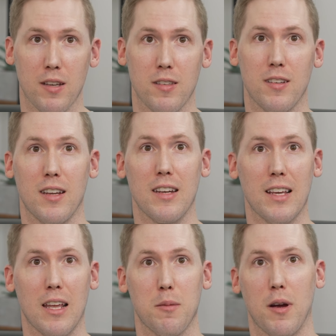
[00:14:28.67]
as
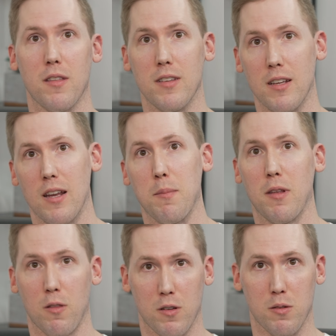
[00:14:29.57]
indicated by the DNA
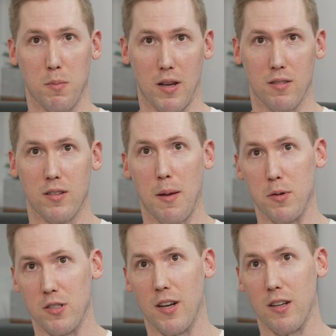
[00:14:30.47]
methylation-based
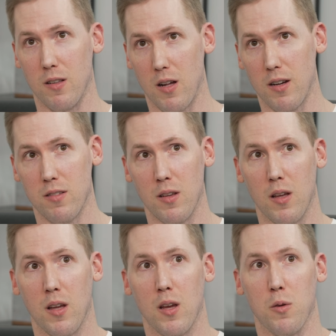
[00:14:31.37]
epigenetic clocks,
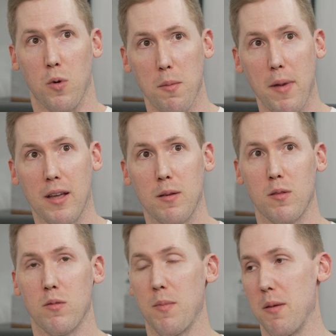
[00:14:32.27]
what
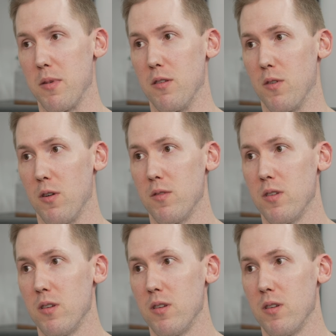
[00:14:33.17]
mechanisms might be involved?